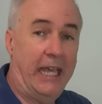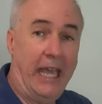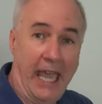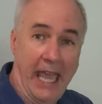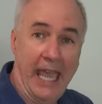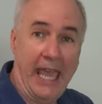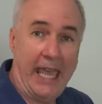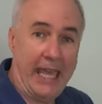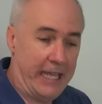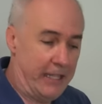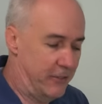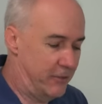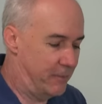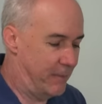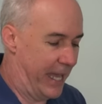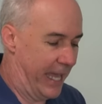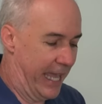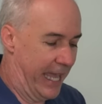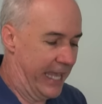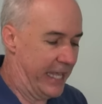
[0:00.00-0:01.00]
And
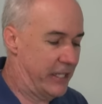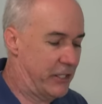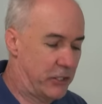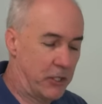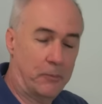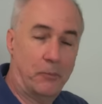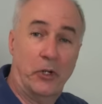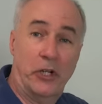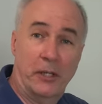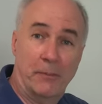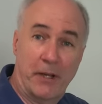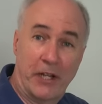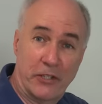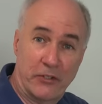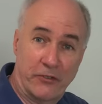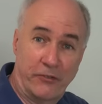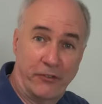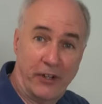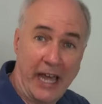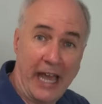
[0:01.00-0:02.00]
my hands are pretty much
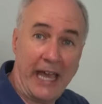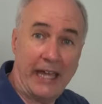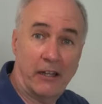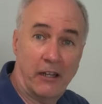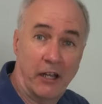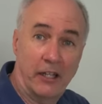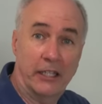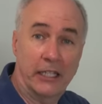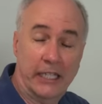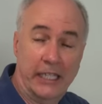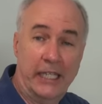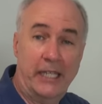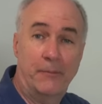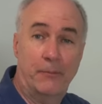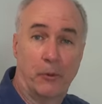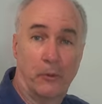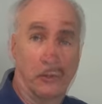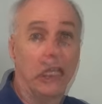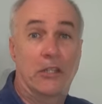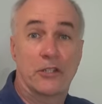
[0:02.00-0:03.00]
flat on the
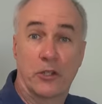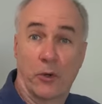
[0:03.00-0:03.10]
keyboard.